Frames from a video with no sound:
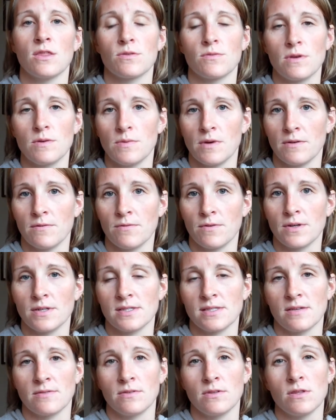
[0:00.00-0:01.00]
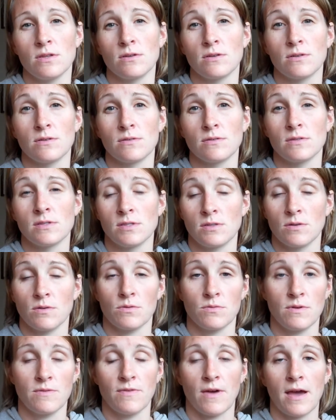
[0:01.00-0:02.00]

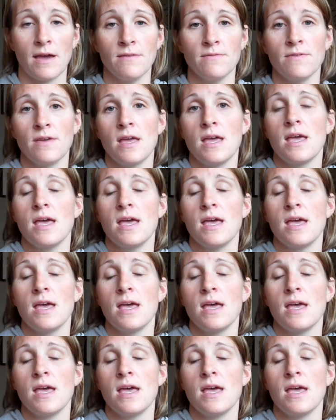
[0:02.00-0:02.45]
952-314-7035.